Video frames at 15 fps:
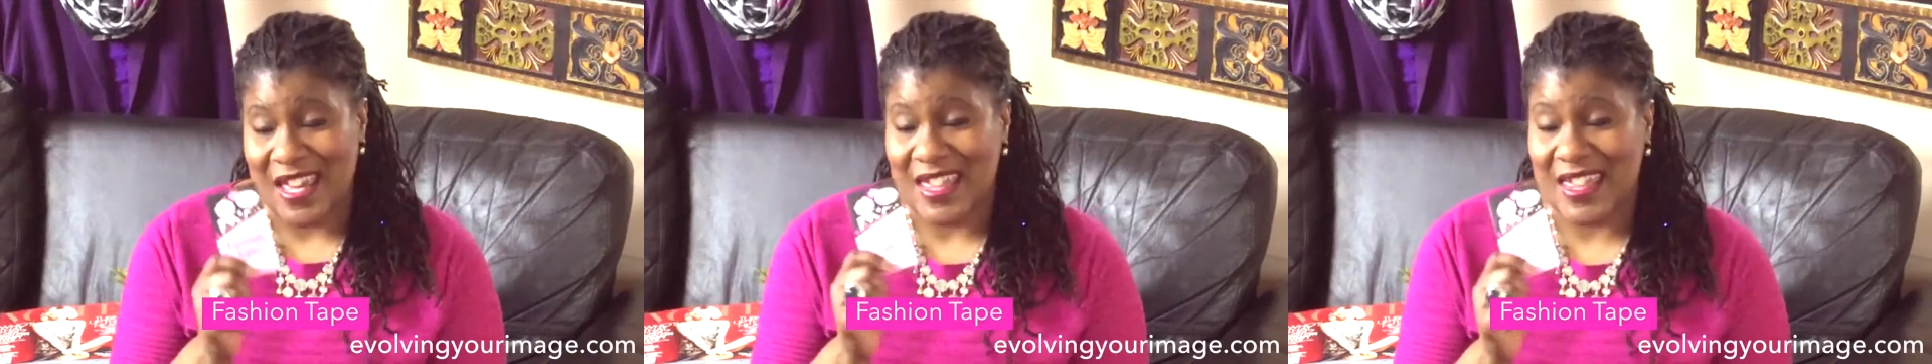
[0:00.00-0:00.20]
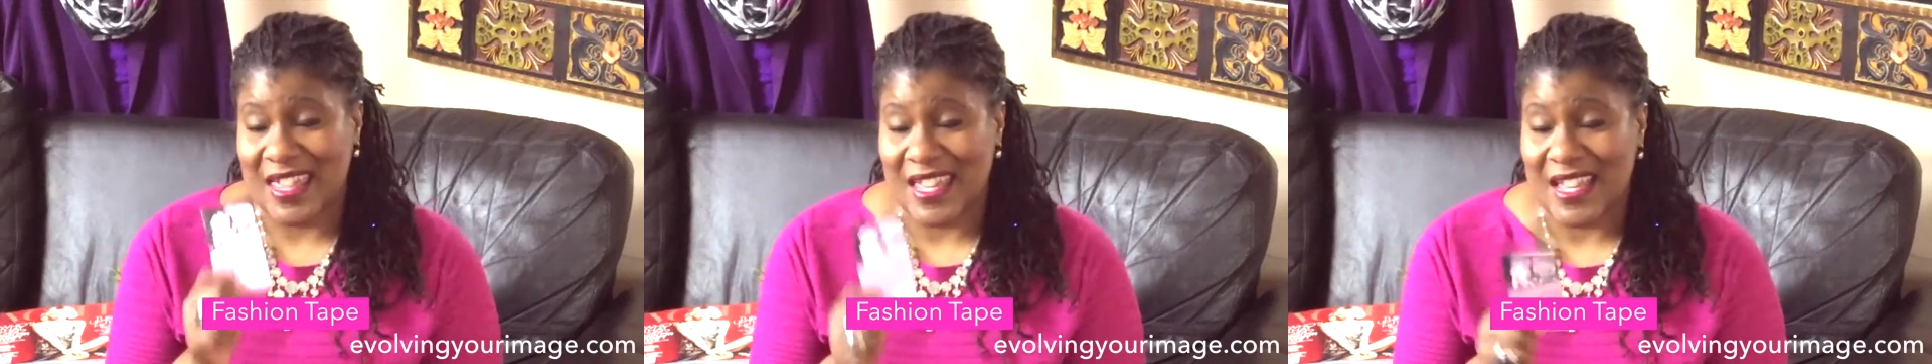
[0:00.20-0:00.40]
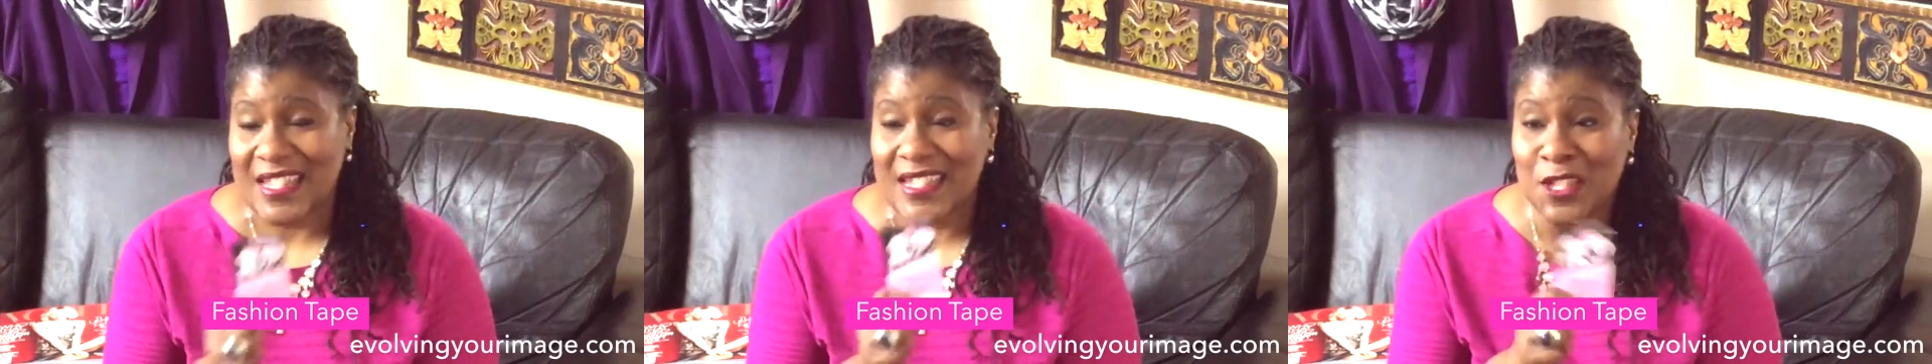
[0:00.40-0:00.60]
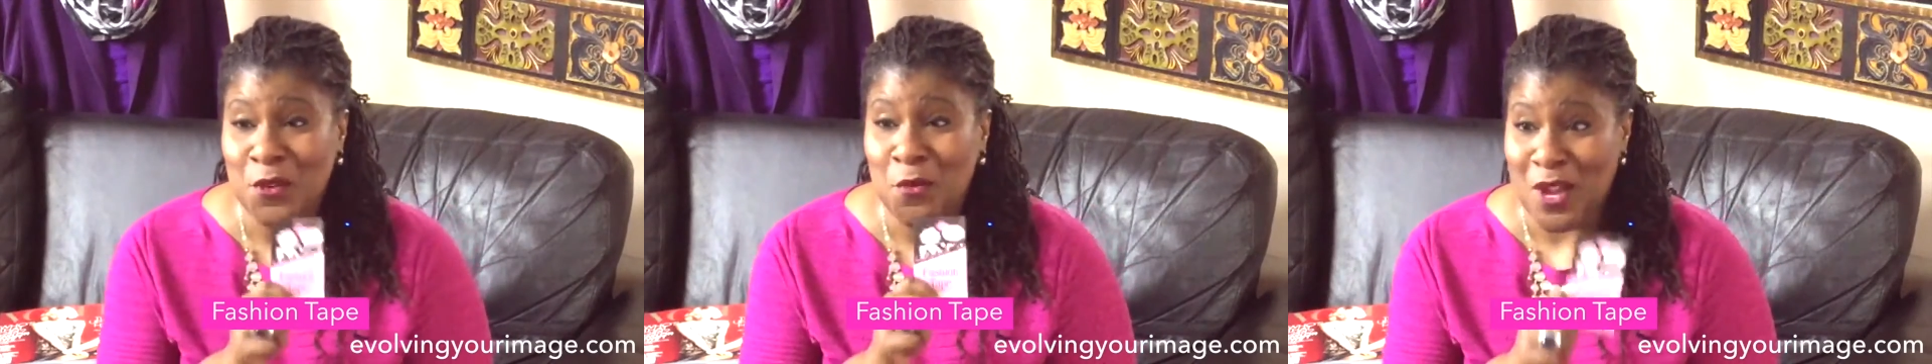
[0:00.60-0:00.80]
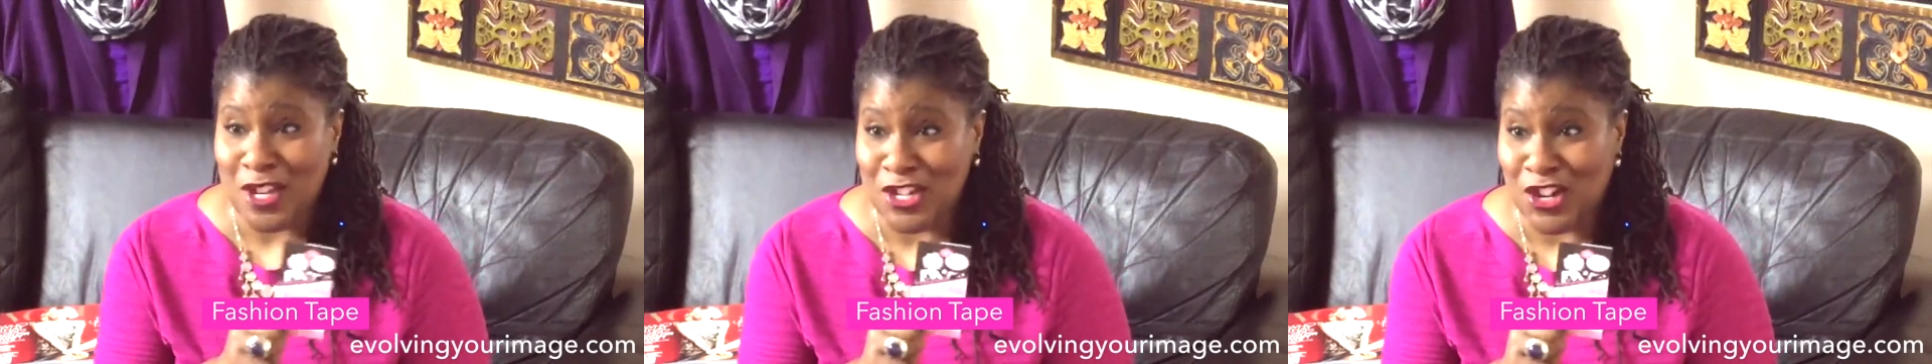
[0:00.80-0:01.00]
This
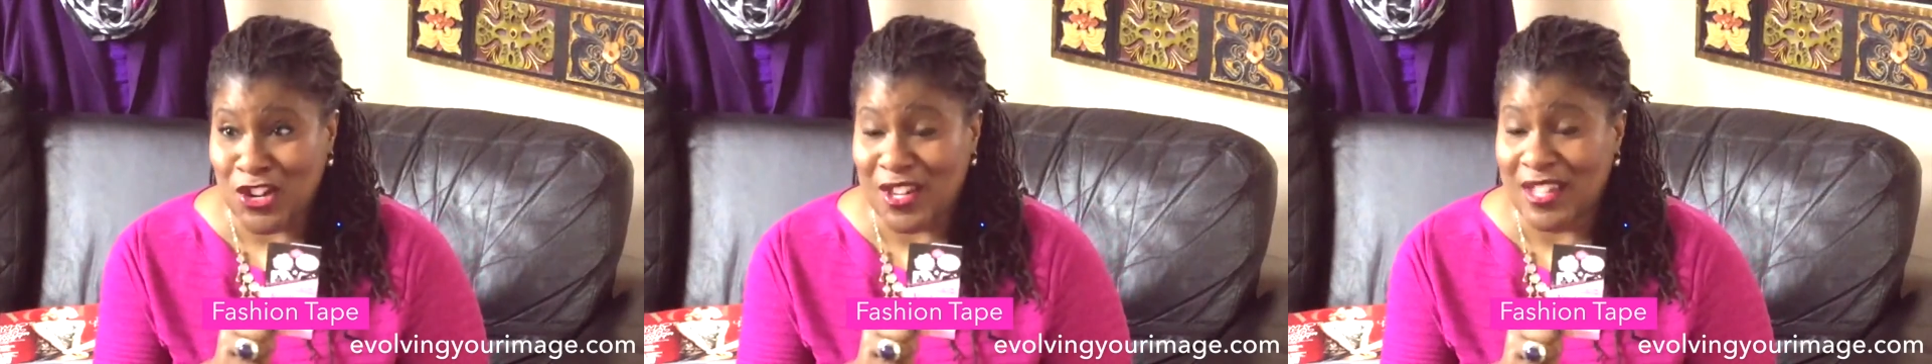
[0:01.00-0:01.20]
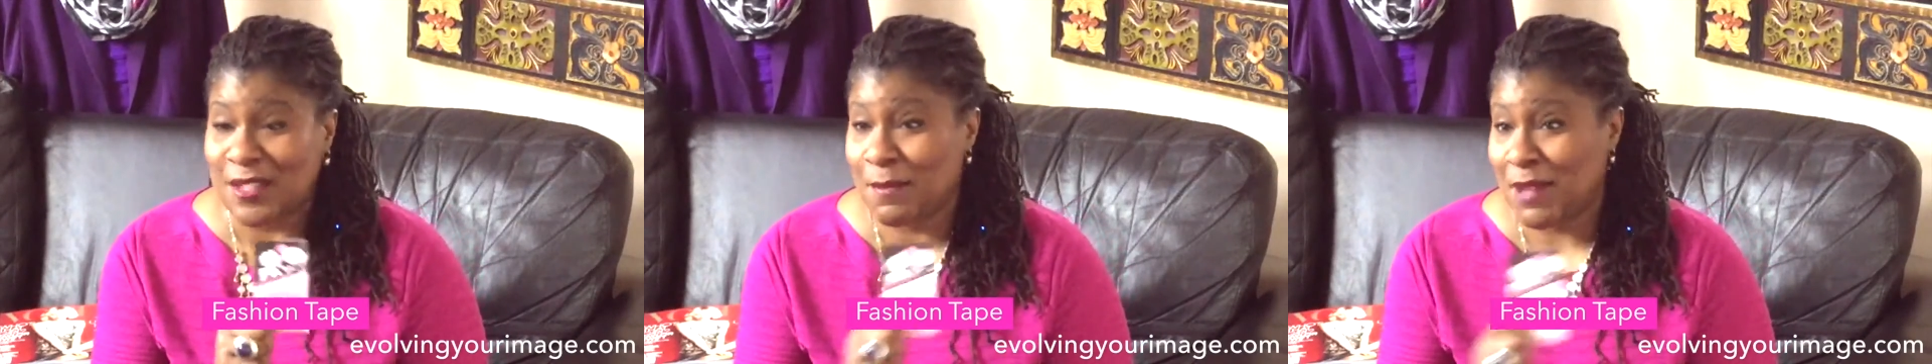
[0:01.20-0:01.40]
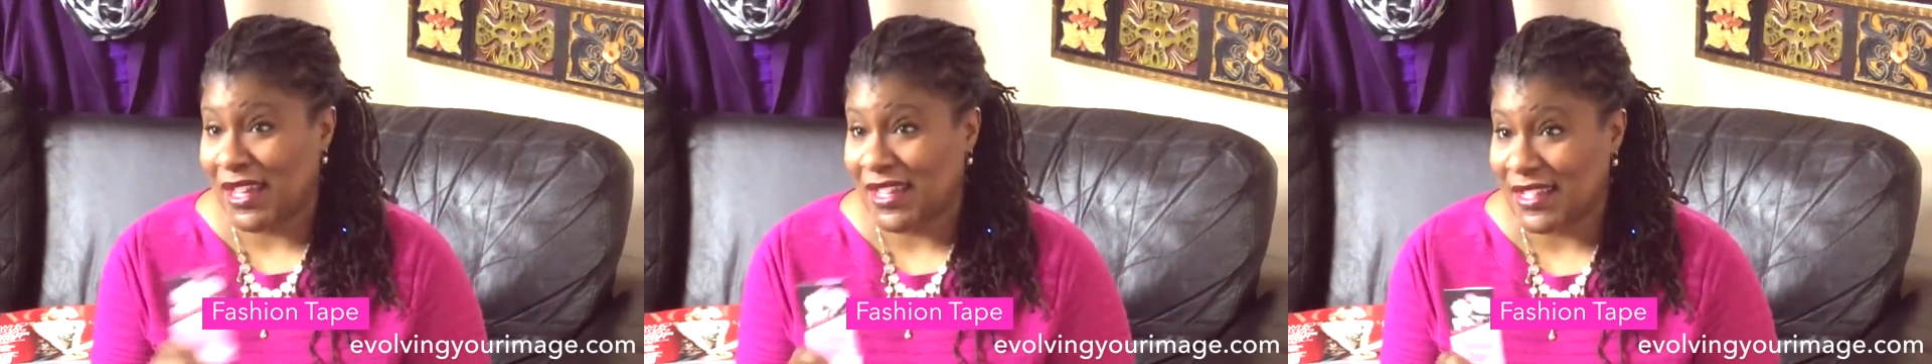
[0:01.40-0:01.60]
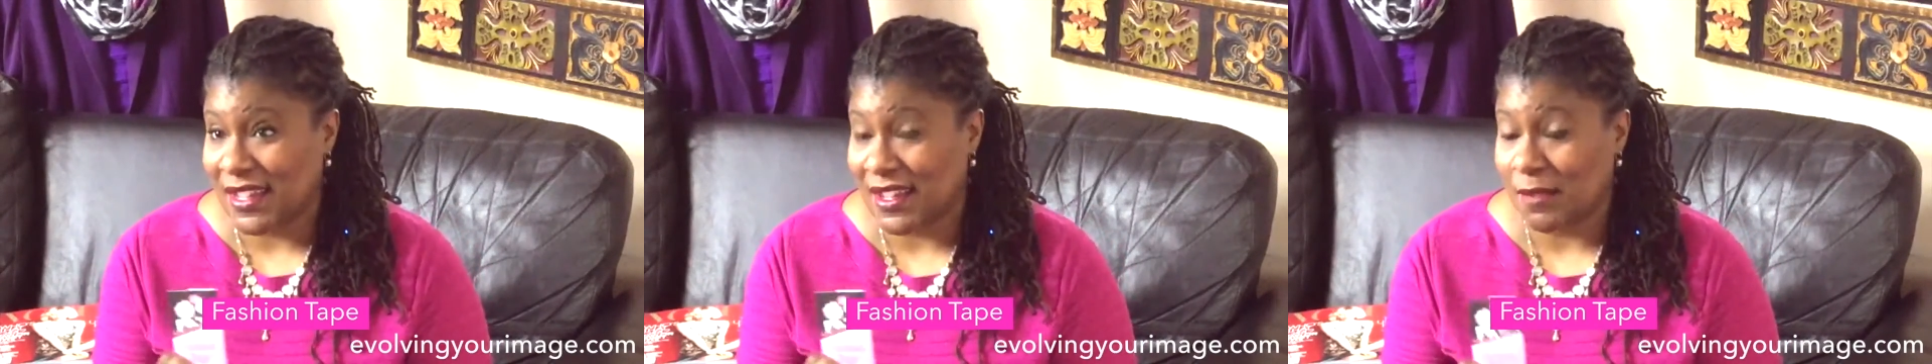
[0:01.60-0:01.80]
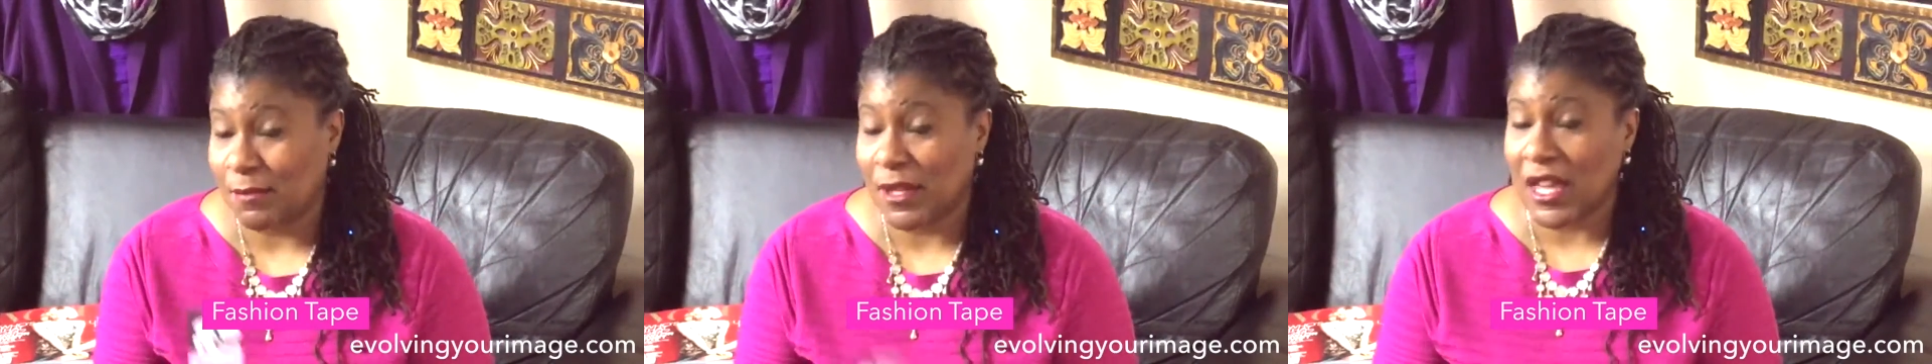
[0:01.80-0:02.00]
little wonder is
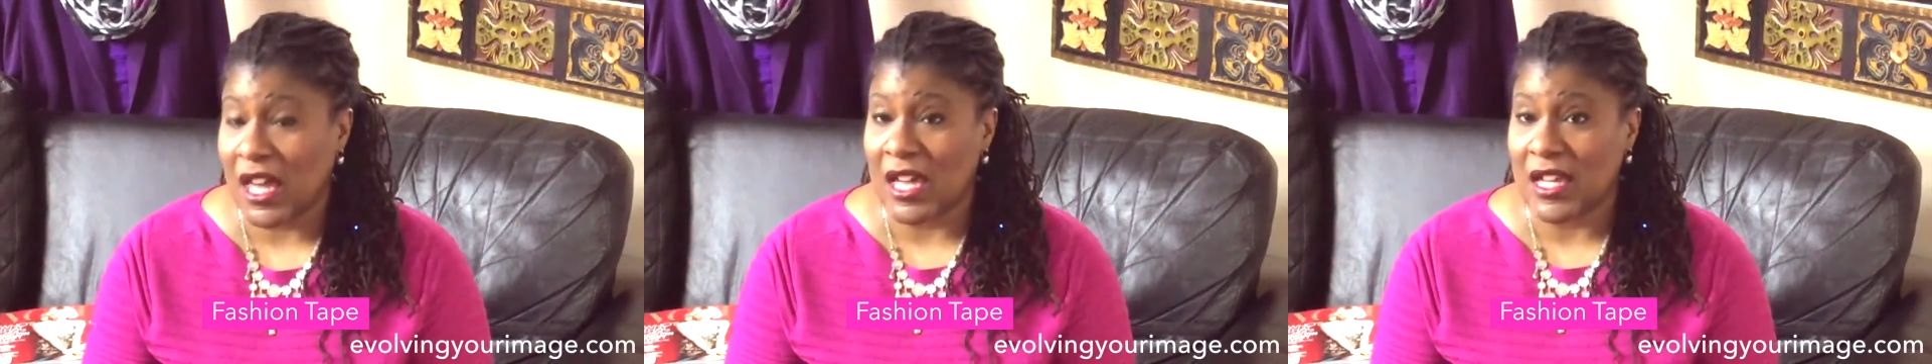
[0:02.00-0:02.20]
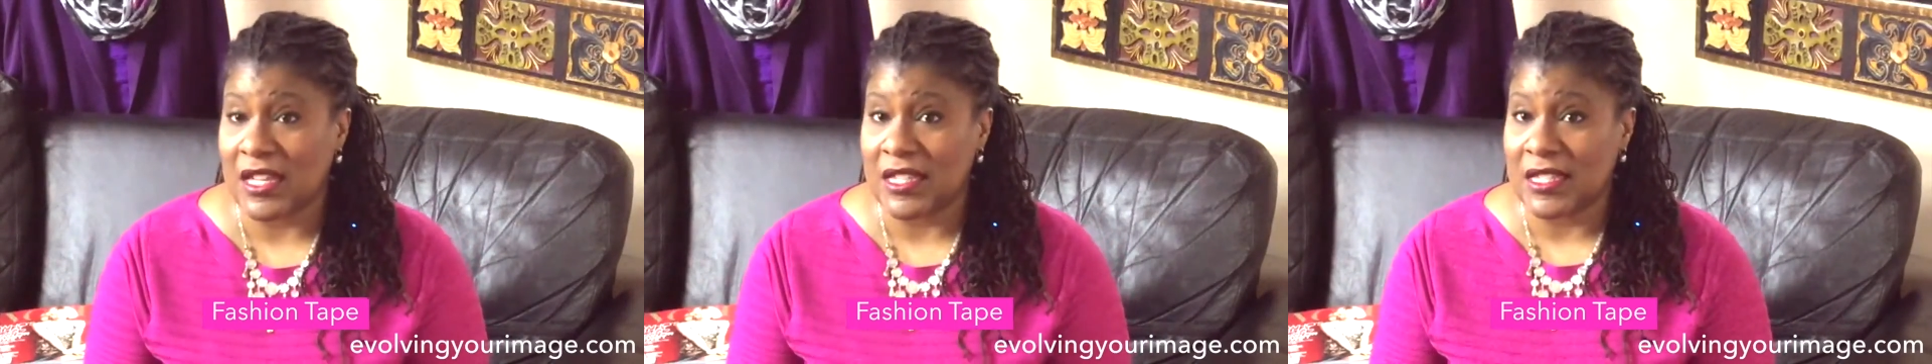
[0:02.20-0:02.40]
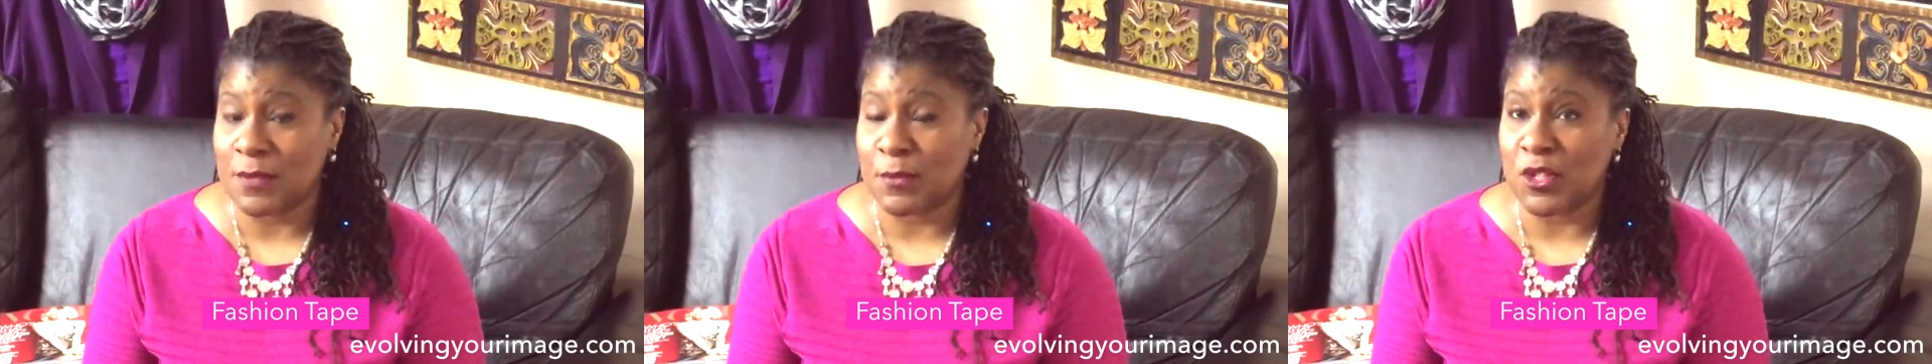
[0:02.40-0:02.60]
amazing because,